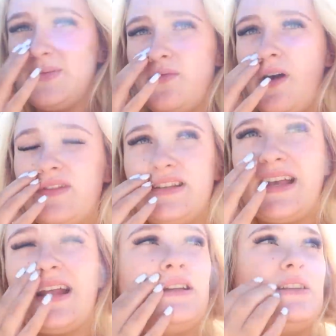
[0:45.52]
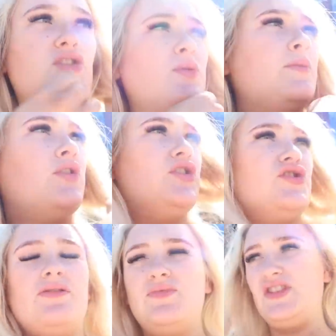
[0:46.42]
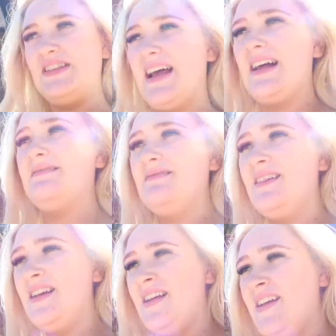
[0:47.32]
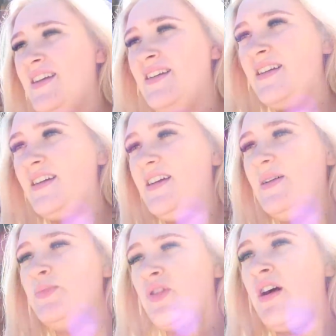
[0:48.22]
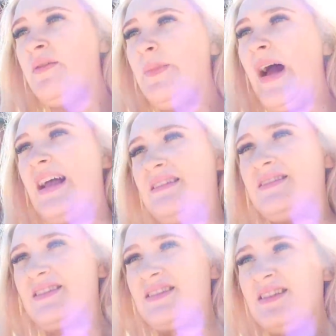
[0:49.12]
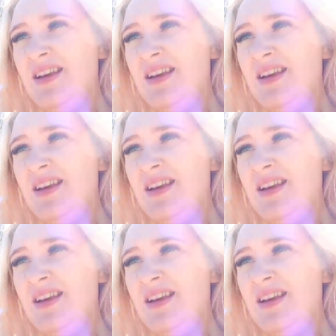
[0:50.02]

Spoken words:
but rather than sat in a swimming costume, she sat in a bra and pants